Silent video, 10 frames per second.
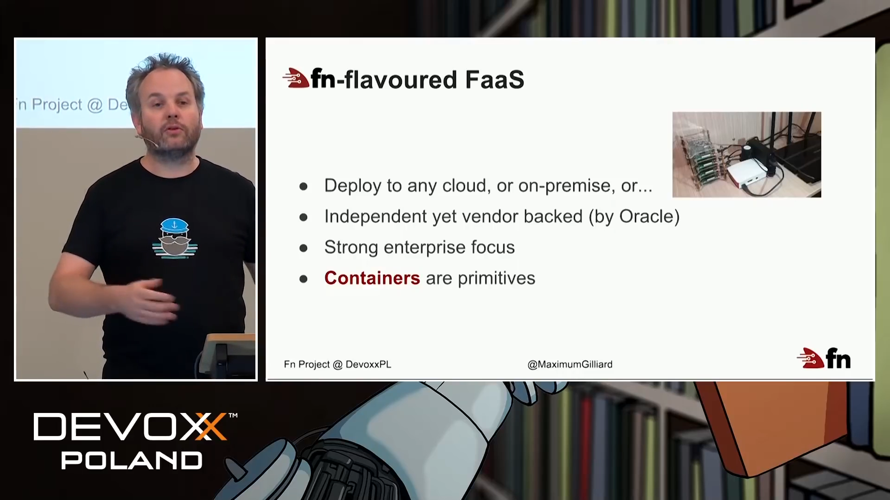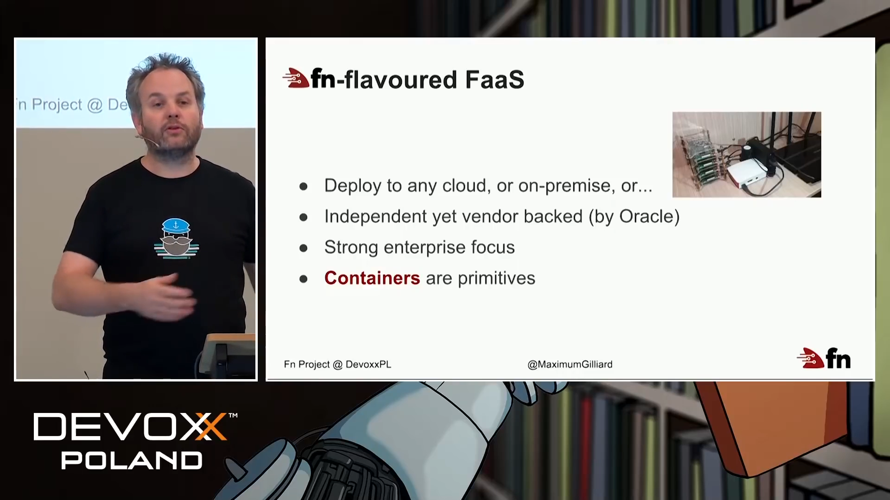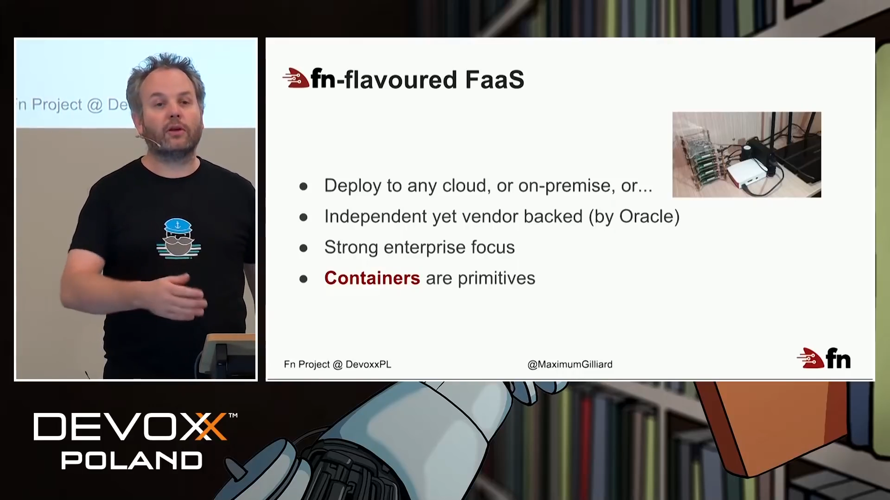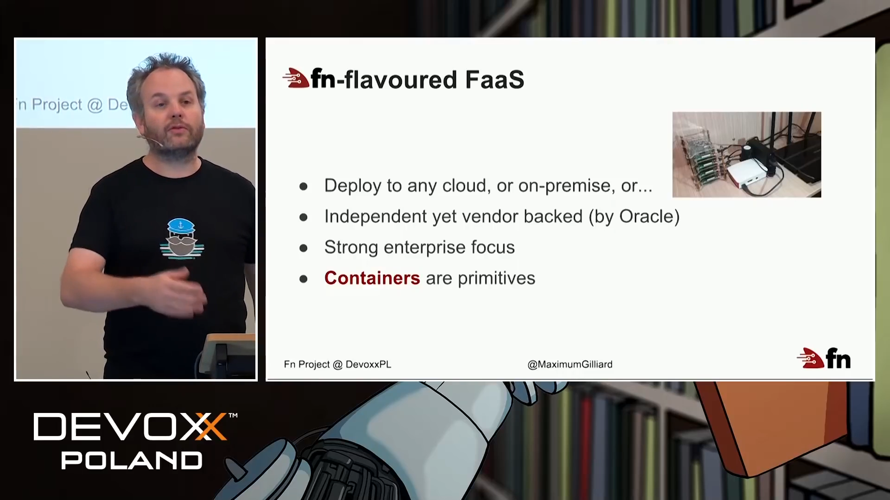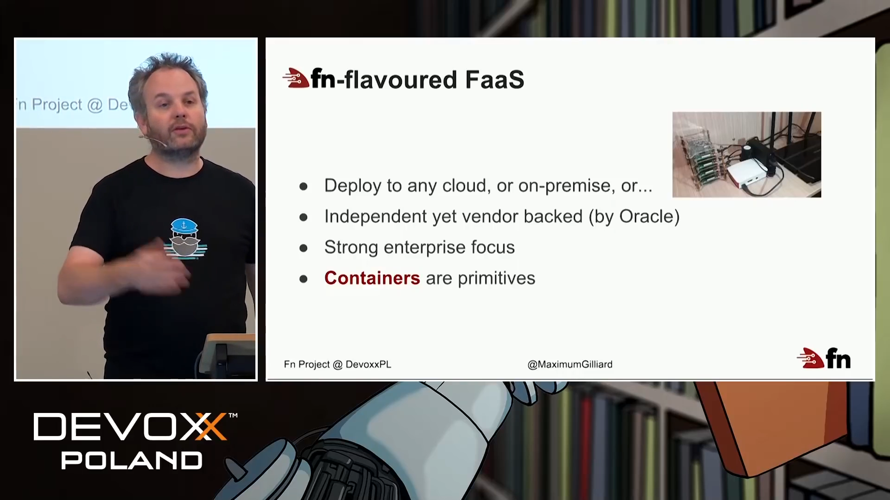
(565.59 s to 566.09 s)
the
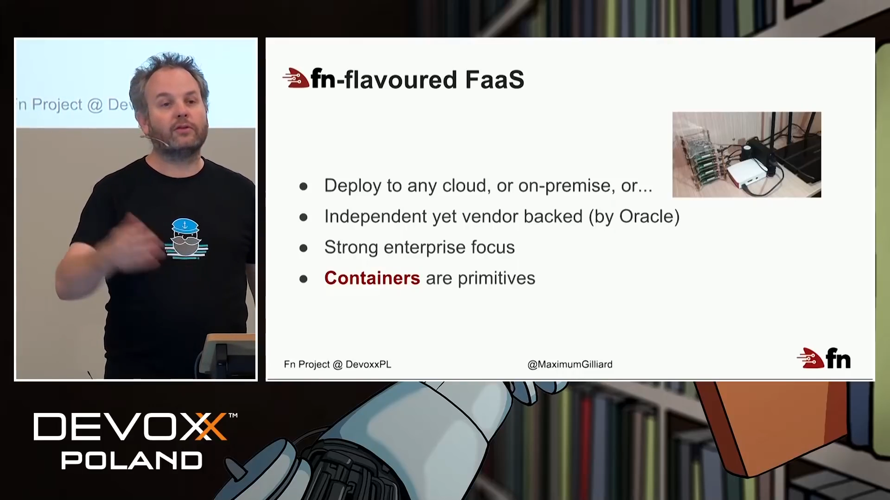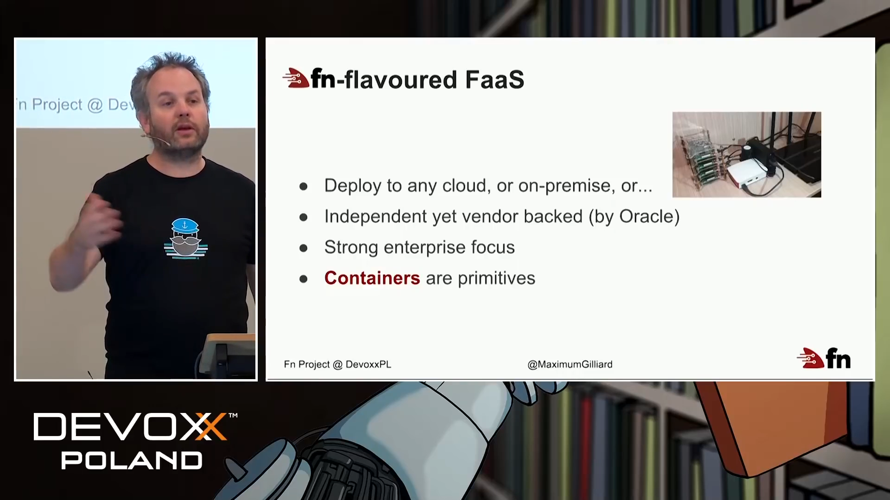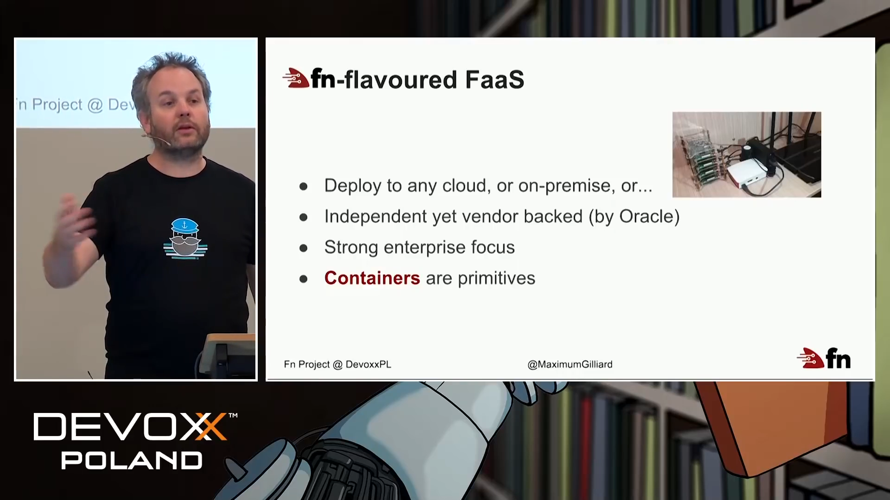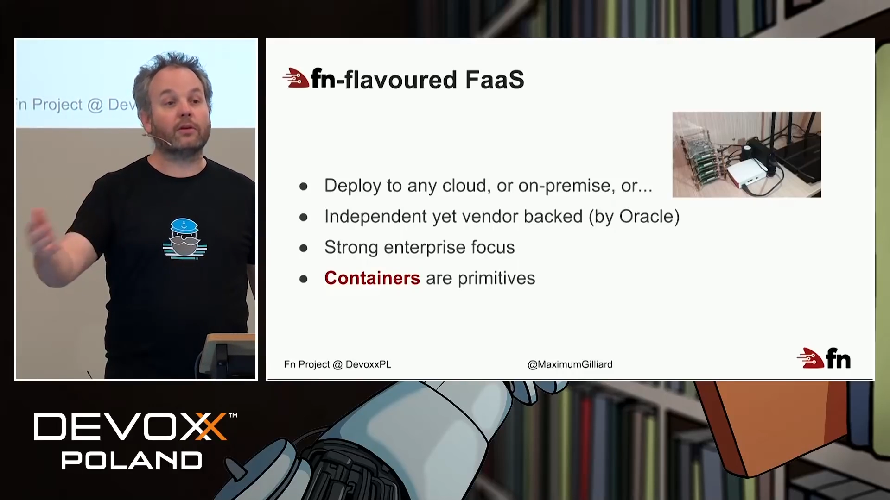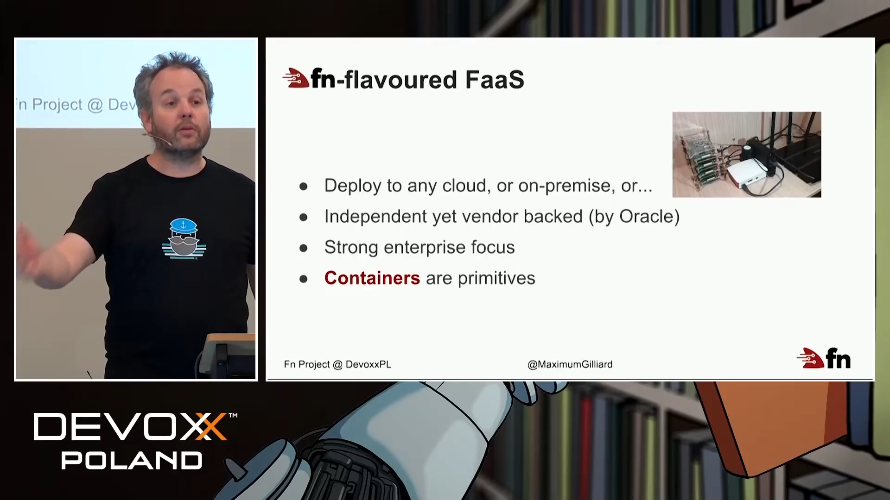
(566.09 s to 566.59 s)
service
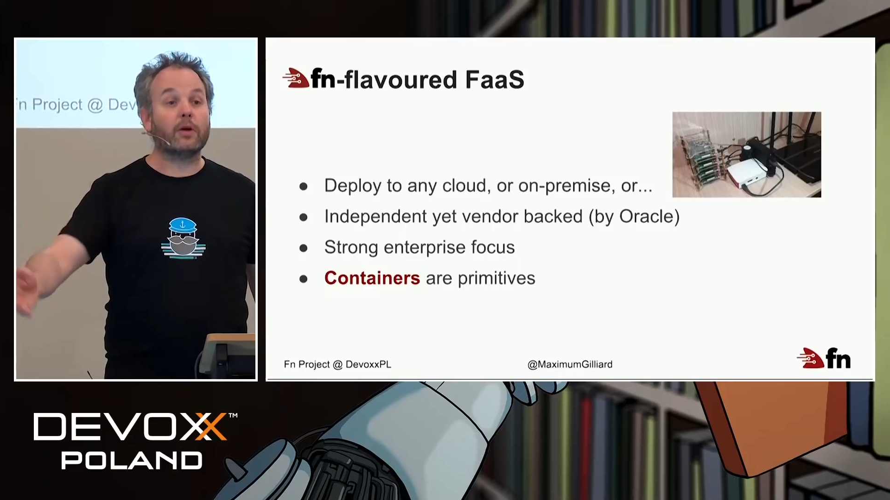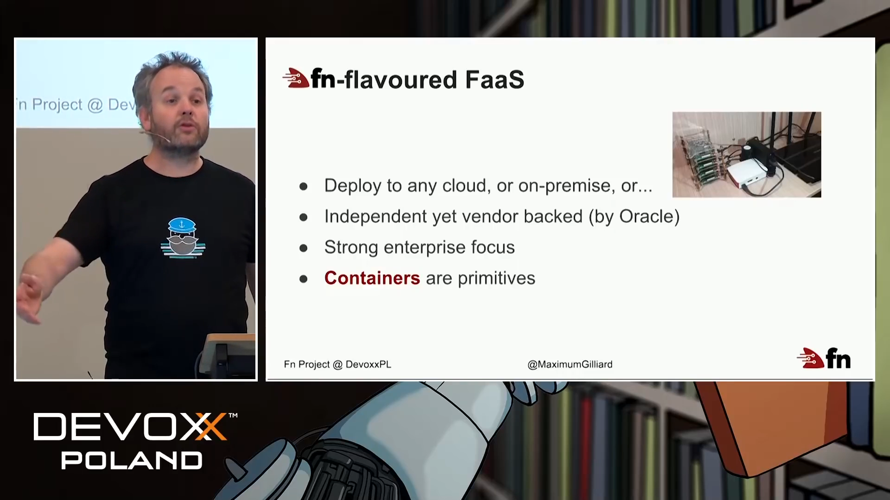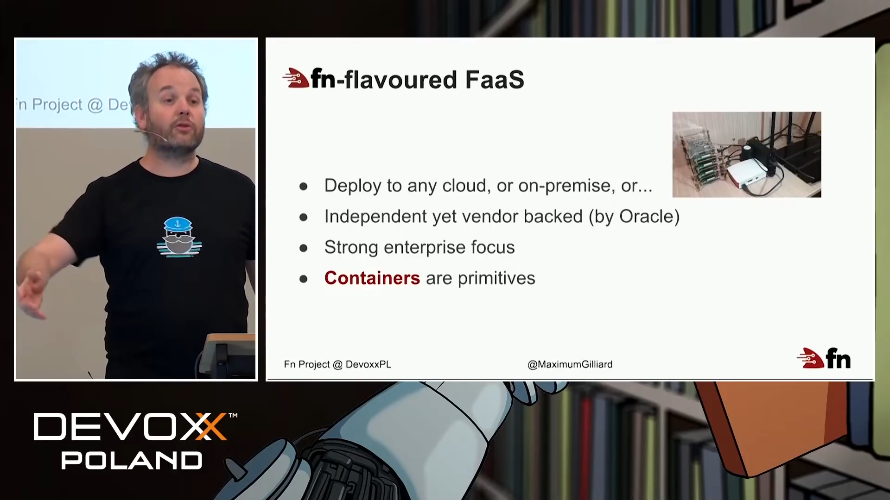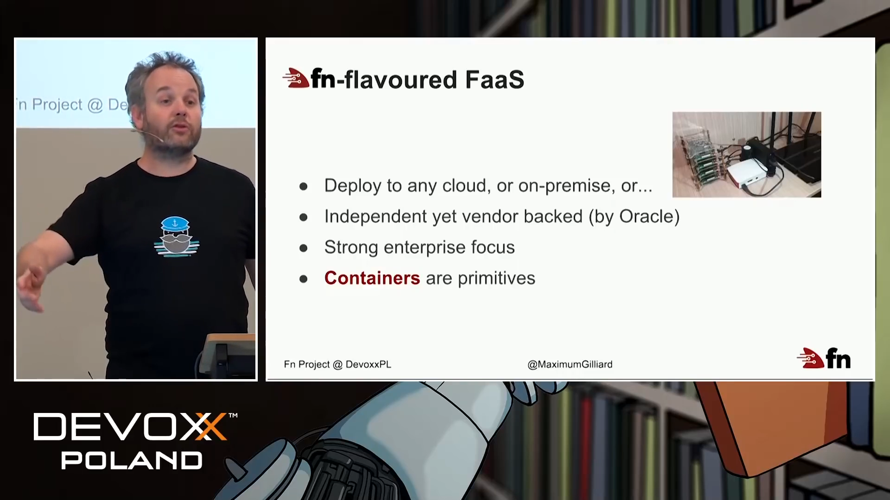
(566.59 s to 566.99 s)
in the commercial